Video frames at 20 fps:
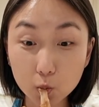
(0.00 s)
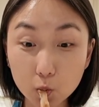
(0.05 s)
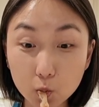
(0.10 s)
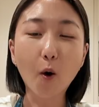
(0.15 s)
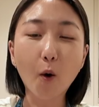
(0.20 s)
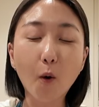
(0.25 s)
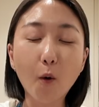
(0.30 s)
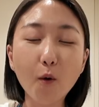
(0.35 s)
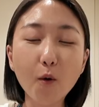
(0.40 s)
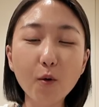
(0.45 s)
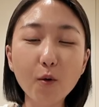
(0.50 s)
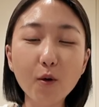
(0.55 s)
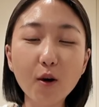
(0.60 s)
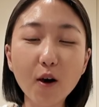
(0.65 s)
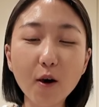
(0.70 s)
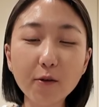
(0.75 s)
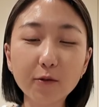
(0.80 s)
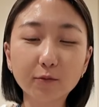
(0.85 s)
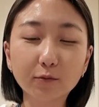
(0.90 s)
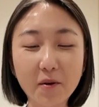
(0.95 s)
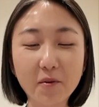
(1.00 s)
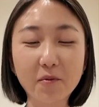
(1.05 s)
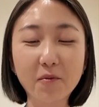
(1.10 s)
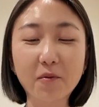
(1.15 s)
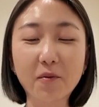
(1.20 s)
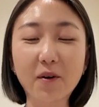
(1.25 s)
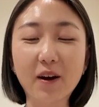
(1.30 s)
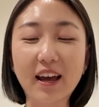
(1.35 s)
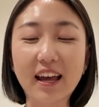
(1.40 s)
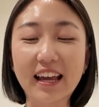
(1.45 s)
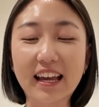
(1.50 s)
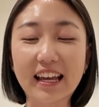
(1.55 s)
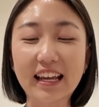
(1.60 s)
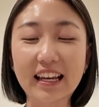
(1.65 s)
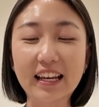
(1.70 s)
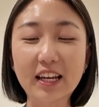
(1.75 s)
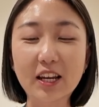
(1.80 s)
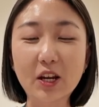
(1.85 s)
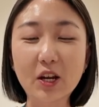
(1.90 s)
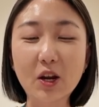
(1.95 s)
Oh,
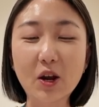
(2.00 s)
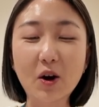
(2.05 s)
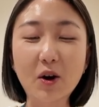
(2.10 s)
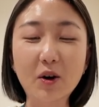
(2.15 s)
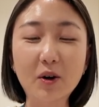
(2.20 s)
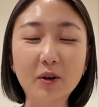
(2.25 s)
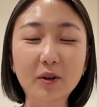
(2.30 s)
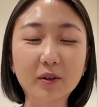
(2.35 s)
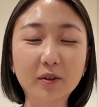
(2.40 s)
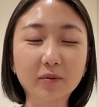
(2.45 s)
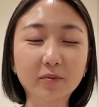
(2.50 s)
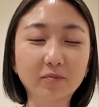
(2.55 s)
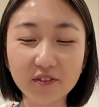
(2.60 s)
wait, y'all.